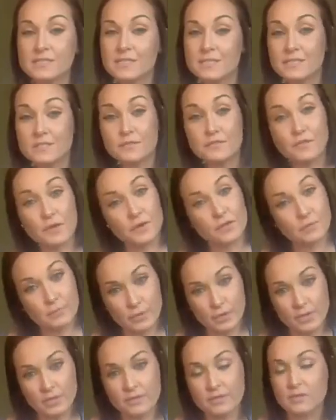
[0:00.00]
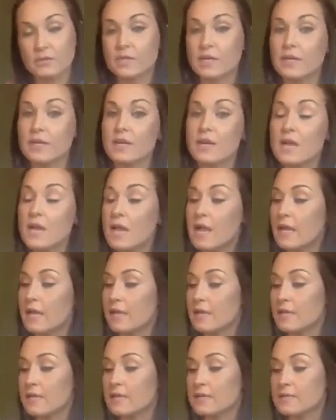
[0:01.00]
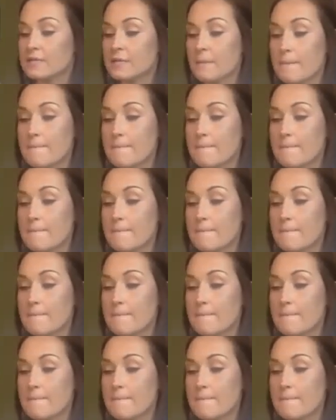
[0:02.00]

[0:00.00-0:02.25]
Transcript: tend to fall apart, okay? And